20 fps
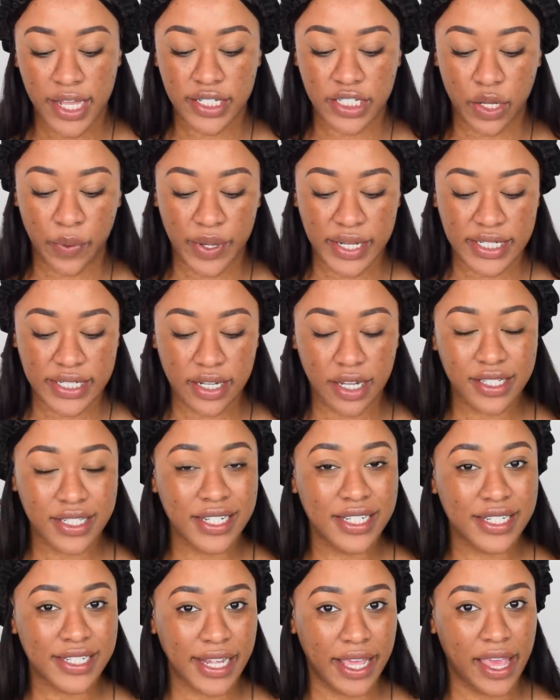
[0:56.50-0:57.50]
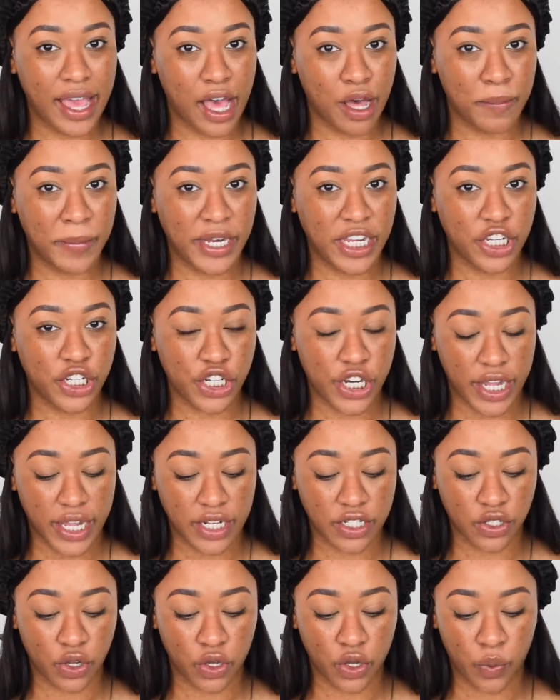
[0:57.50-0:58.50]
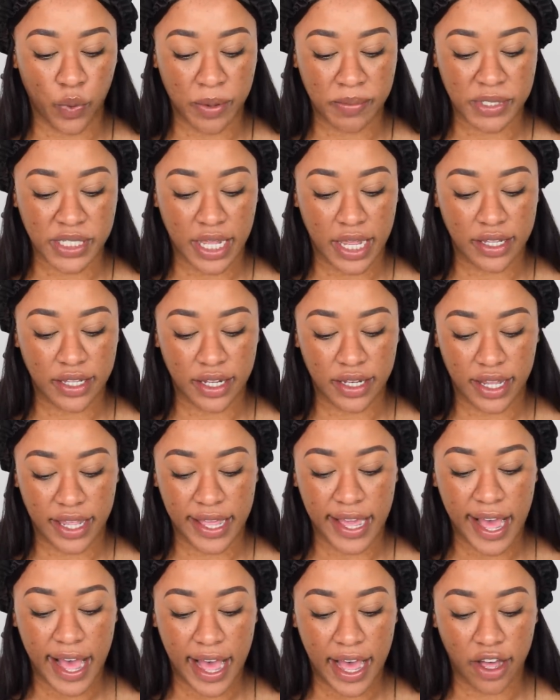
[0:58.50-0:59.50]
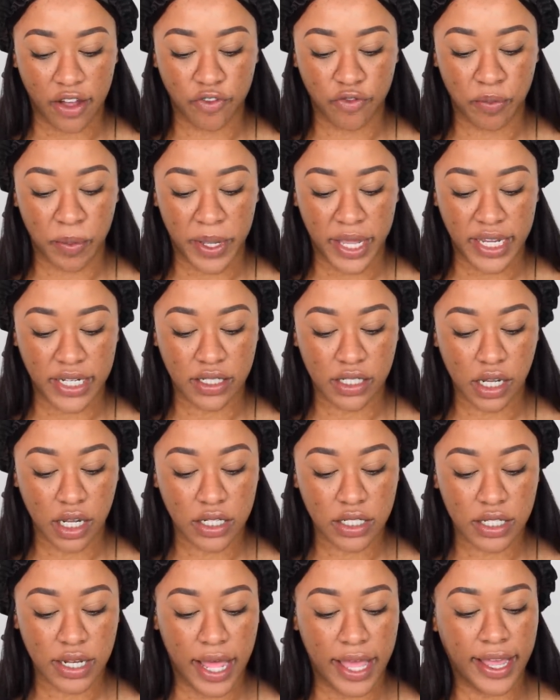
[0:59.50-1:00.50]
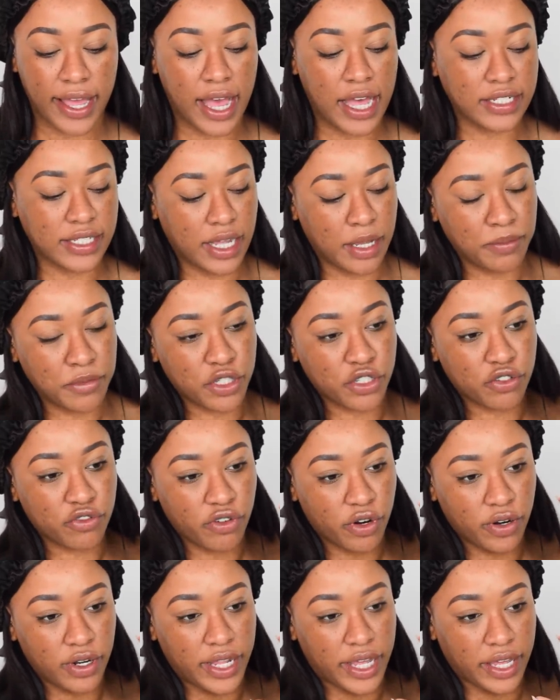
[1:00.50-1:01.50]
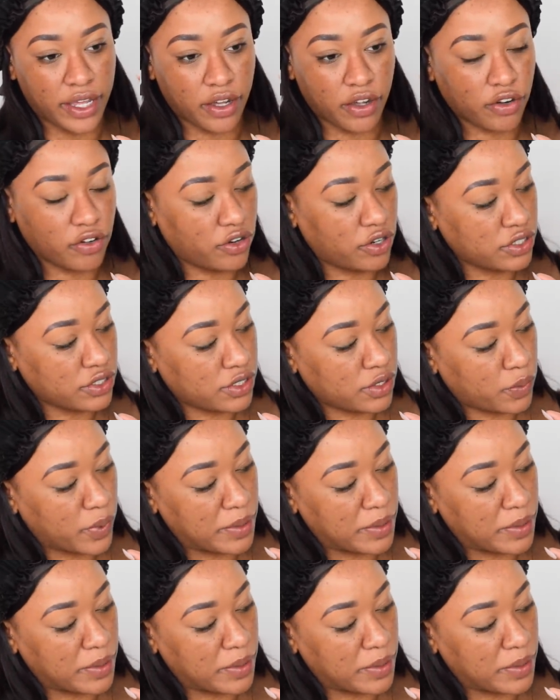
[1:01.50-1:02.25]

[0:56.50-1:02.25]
So it doesn't say how many shades on the website that they have, but it does, like, as I'm scrolling across the